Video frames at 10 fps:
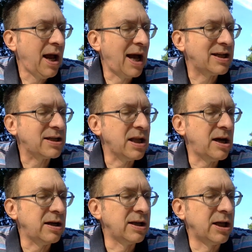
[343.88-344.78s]
I
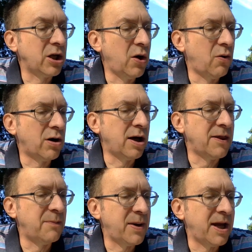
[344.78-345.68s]
slunk a little lower on
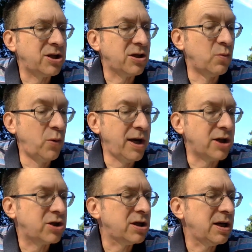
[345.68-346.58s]
the bench and
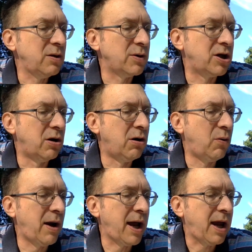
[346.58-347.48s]
wished he would go
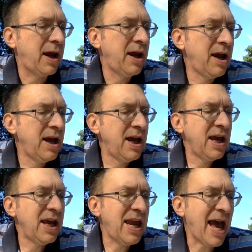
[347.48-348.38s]
away.
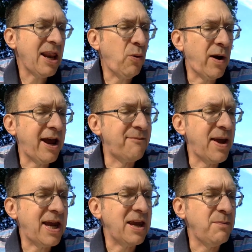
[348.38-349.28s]
He had a way of
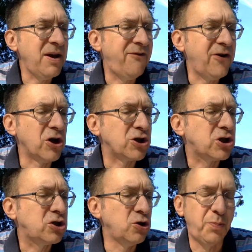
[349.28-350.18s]
making me feel
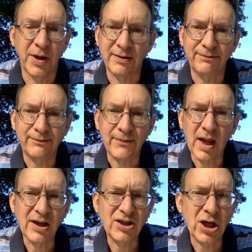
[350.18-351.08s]
stupid,
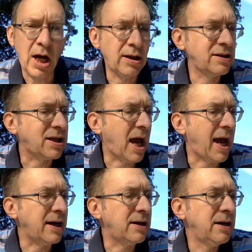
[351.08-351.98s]

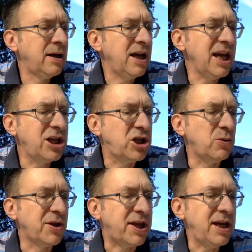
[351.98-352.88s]
tongue-tied, itchy
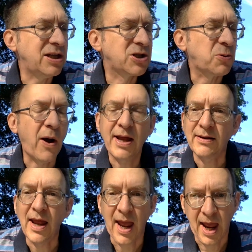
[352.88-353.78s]
with heat and sweat,
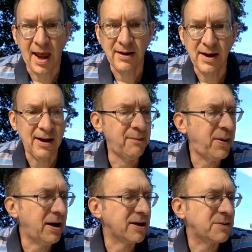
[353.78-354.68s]
and
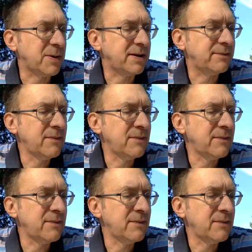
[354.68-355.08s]
embarrassment.